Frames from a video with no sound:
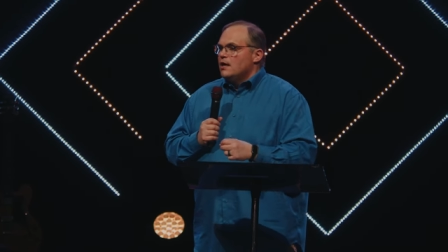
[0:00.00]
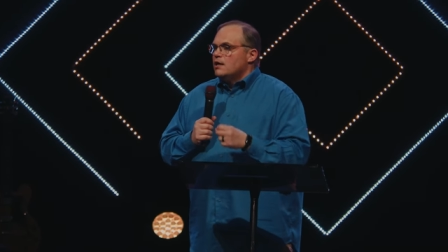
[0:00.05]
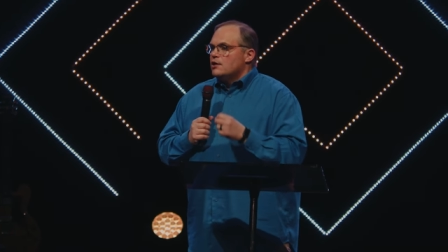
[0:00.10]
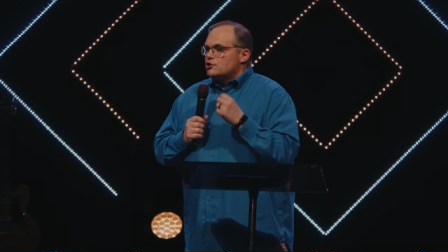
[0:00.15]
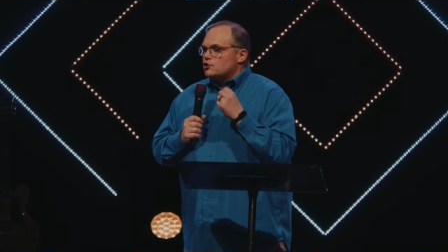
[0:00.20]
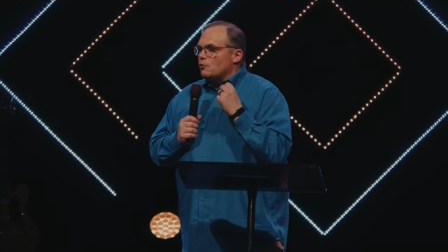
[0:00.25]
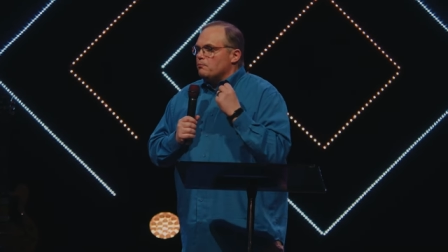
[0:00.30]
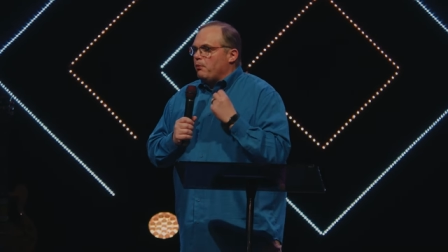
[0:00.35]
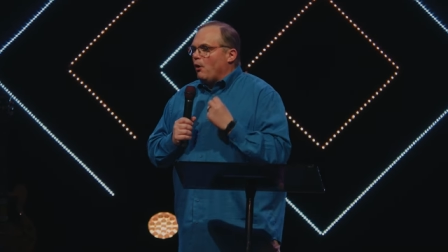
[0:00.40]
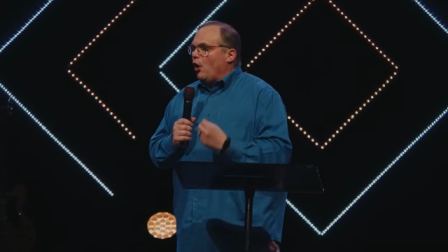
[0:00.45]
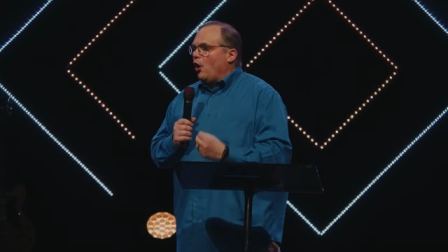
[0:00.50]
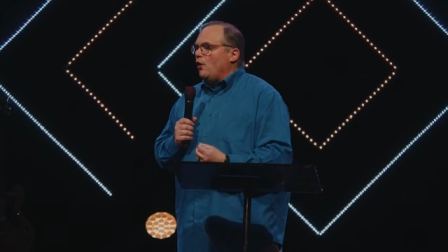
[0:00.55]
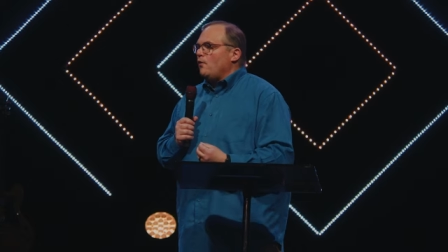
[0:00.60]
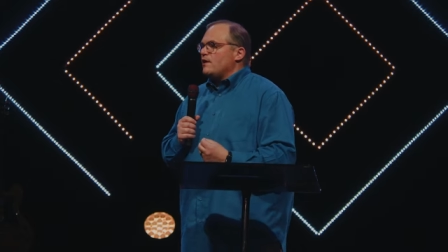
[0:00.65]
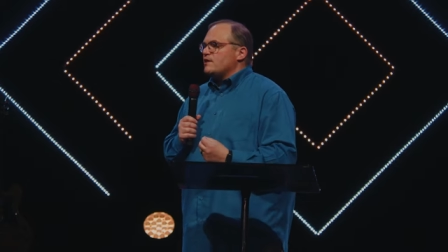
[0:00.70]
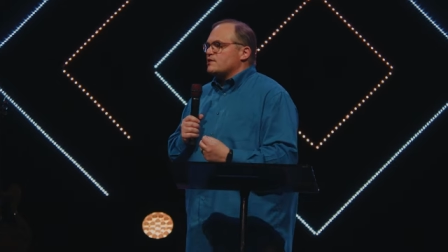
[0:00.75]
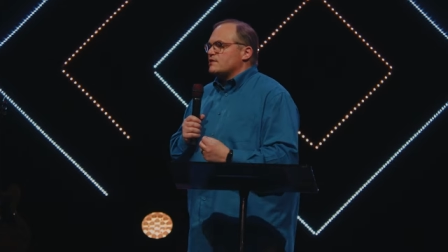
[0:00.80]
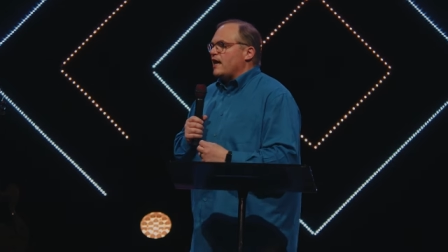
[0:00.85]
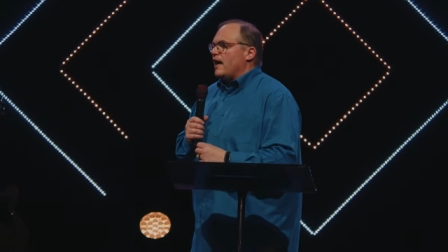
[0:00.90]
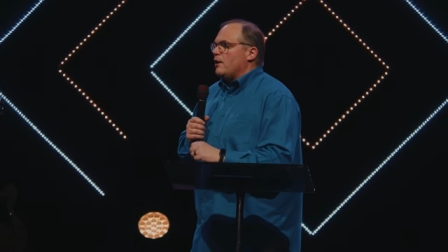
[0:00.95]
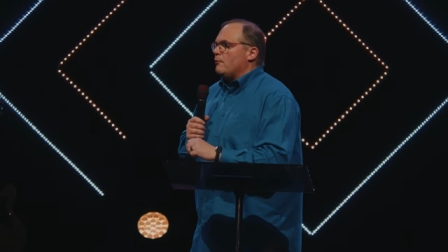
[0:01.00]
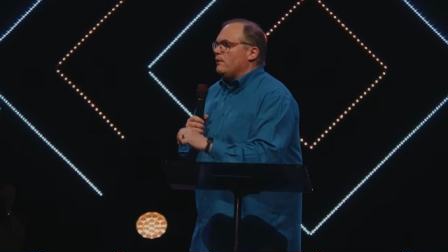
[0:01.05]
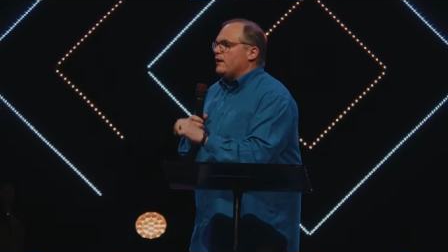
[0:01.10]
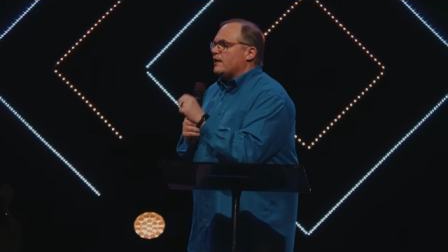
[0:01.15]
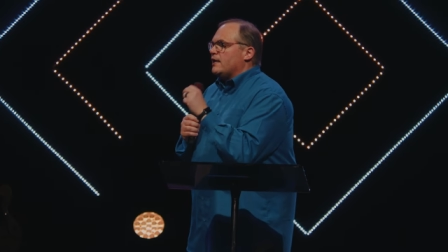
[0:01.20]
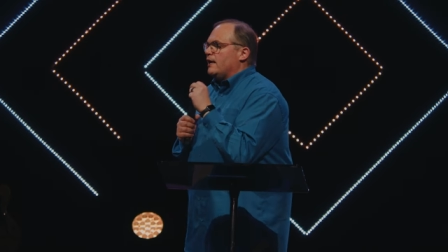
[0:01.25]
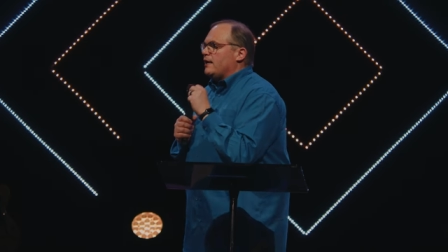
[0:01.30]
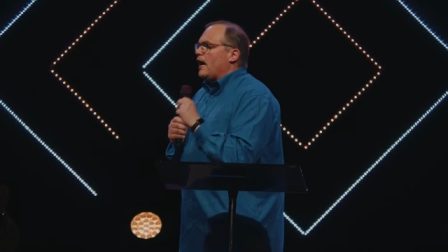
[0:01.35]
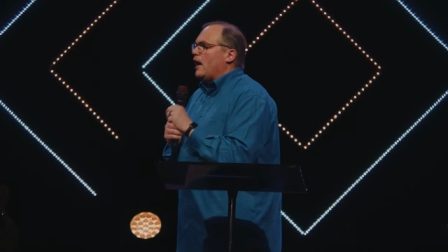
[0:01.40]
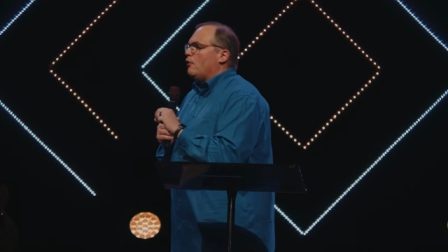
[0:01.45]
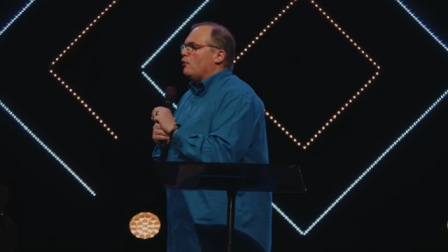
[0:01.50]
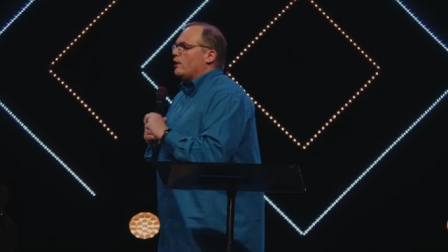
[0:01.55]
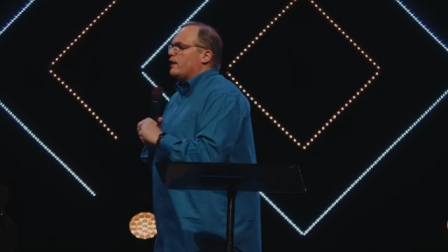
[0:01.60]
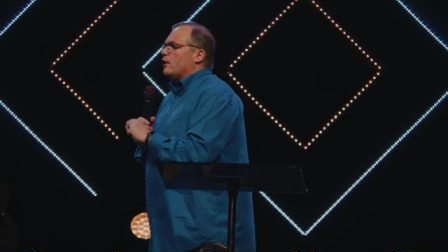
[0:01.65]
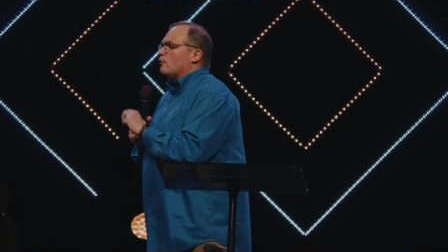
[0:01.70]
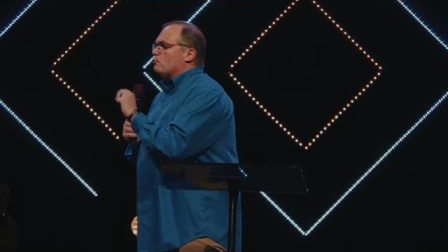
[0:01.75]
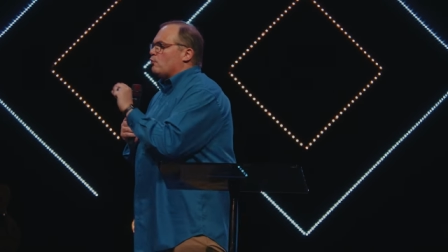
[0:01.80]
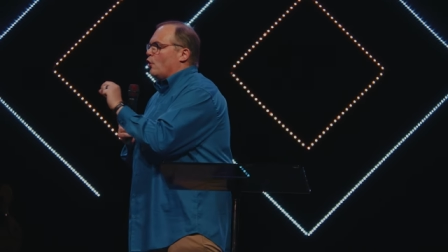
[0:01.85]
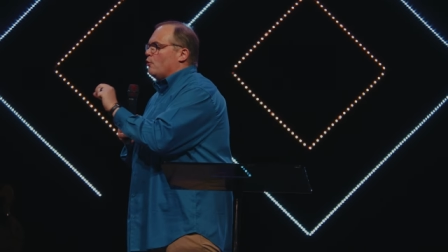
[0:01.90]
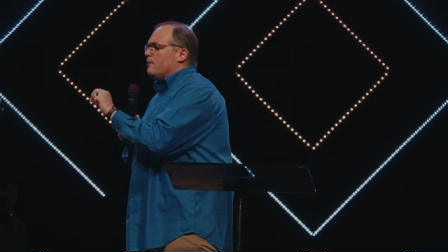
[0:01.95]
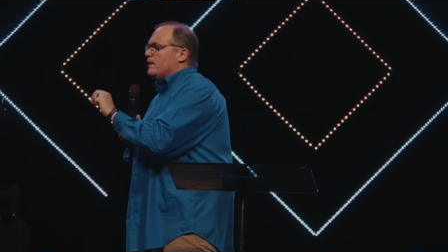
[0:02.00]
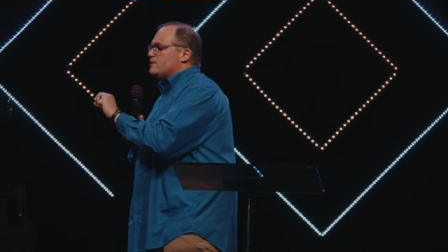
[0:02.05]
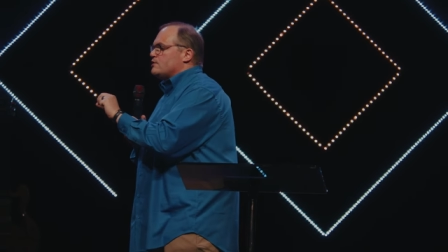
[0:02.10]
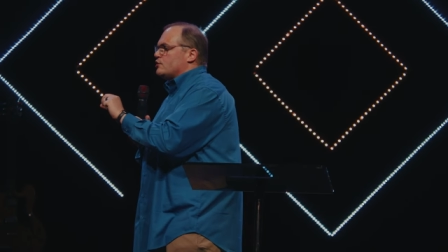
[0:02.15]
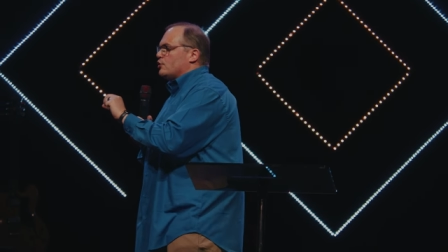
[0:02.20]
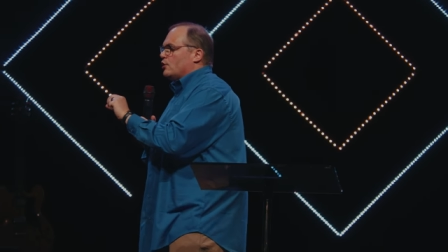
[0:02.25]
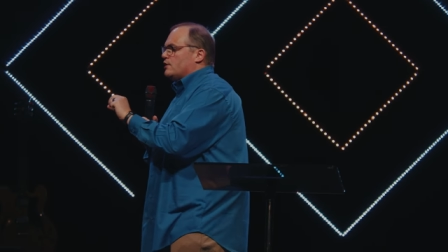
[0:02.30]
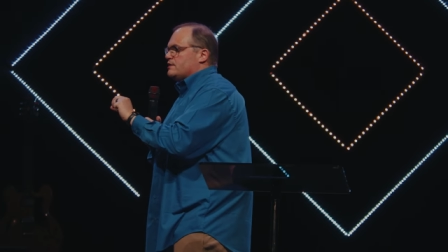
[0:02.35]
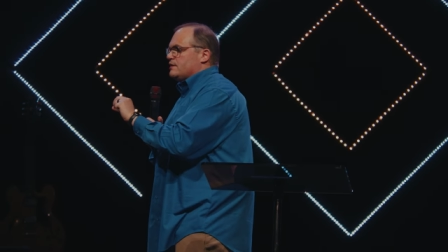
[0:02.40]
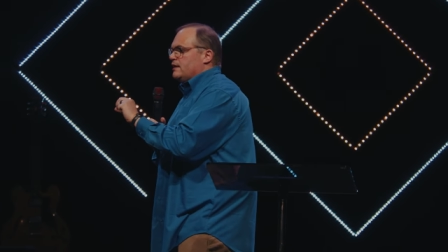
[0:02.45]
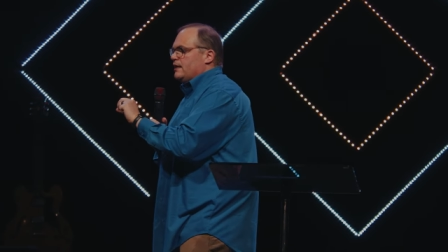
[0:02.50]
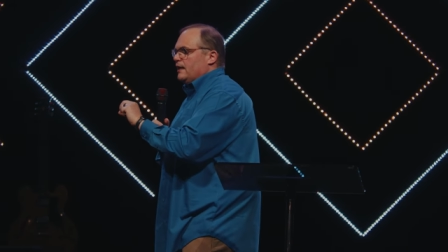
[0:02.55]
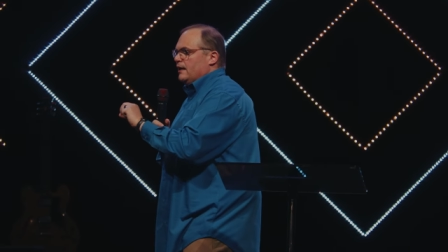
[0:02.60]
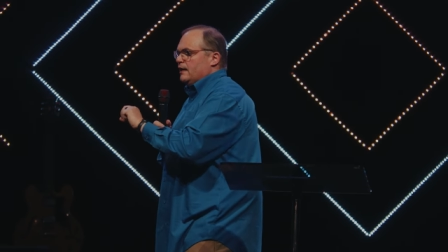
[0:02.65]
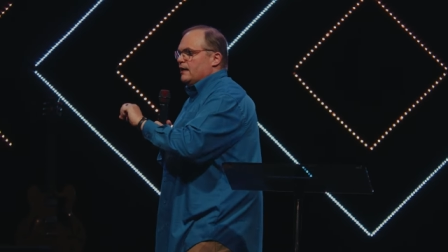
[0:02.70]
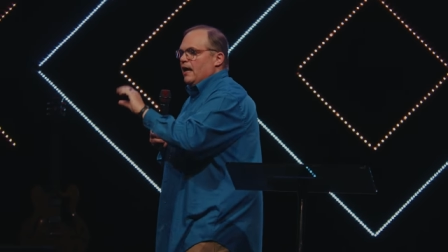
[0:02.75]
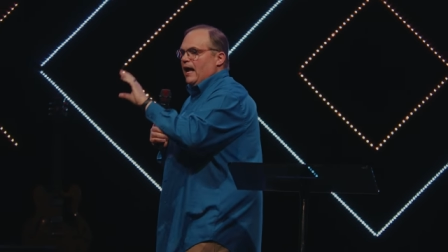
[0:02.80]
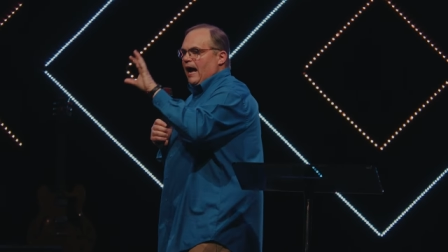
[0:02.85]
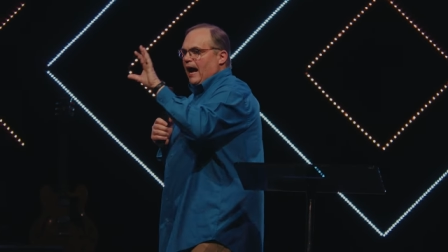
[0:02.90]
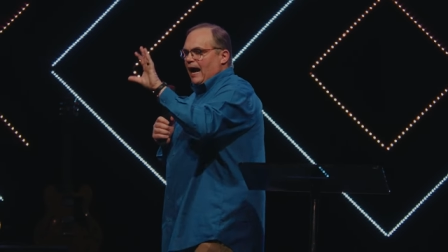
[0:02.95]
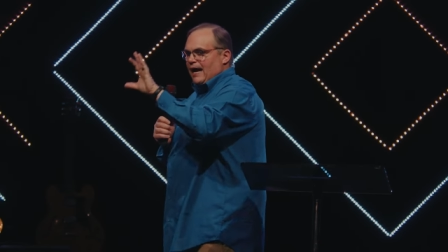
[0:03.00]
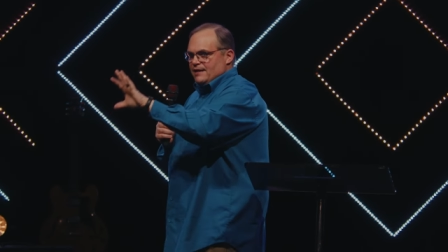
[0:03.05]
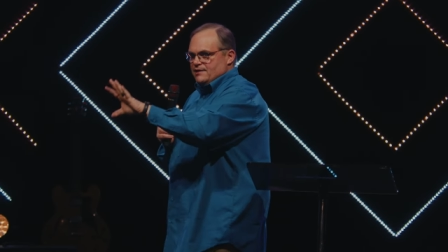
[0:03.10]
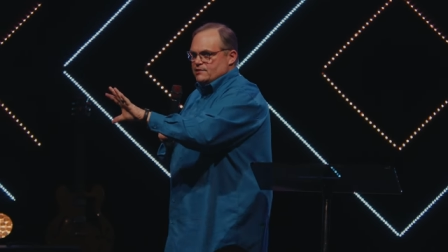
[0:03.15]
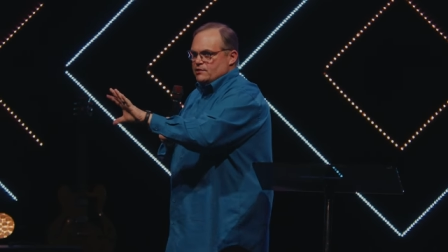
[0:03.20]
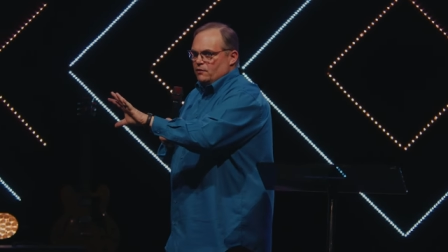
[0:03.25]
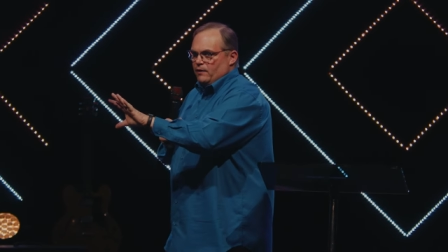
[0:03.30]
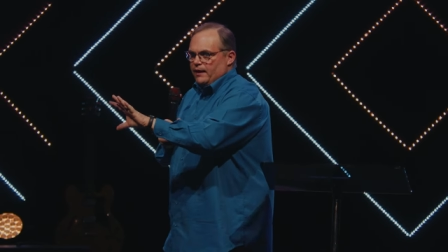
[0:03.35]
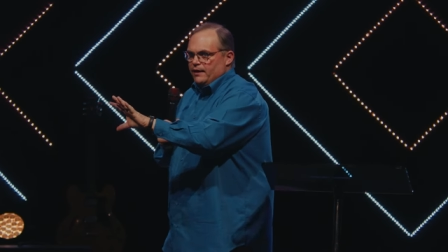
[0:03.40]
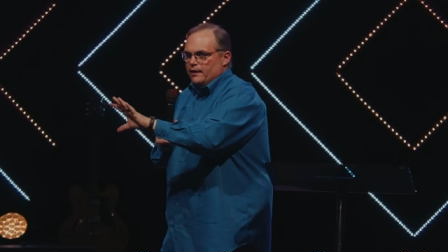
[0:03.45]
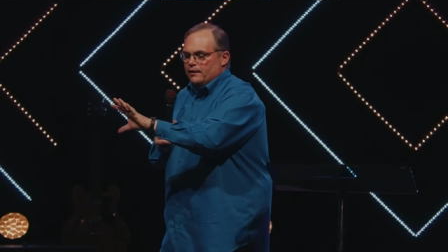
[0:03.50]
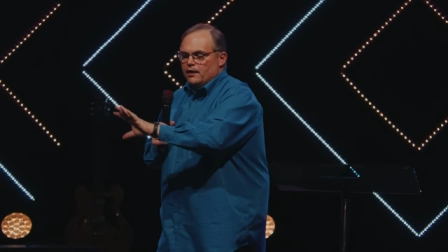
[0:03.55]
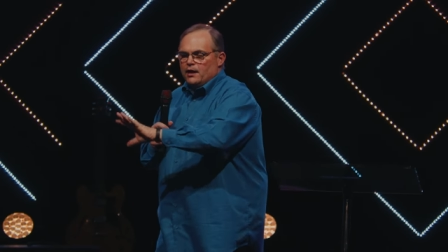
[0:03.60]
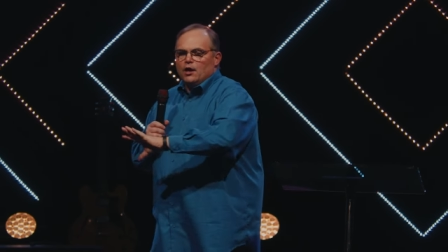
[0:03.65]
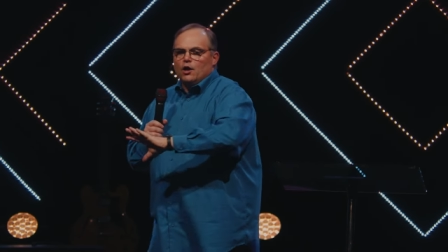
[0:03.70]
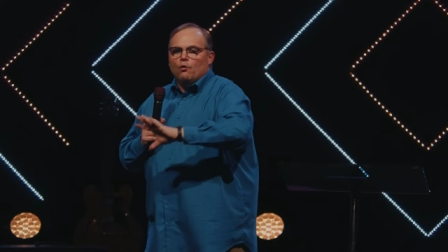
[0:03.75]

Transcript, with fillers: So Paul is saying we cannot look at Romans 13 isolated.